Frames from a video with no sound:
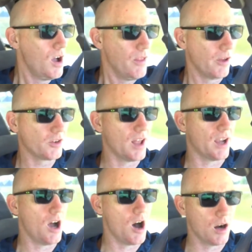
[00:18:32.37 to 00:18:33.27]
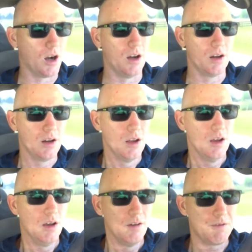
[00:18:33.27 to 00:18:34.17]
Those are like one hundred
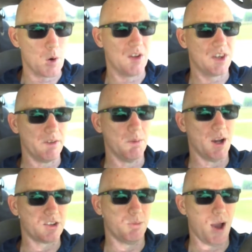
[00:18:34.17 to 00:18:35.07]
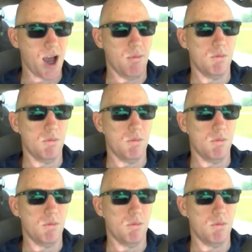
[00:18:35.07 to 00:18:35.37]
forty-seven bucks a pop.